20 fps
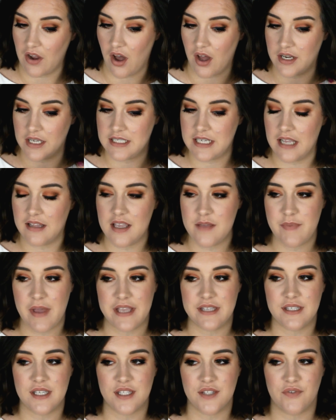on a daily
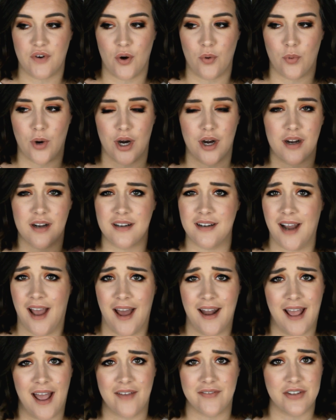basis for work,
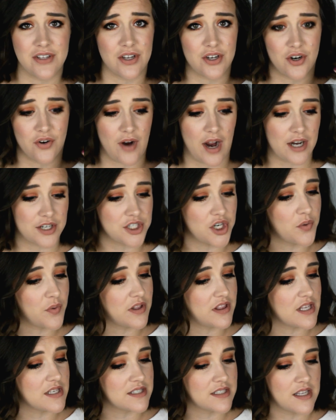not having a corrector
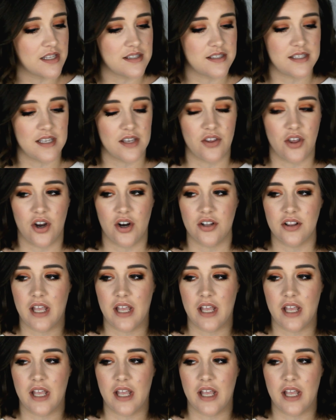with this concealer.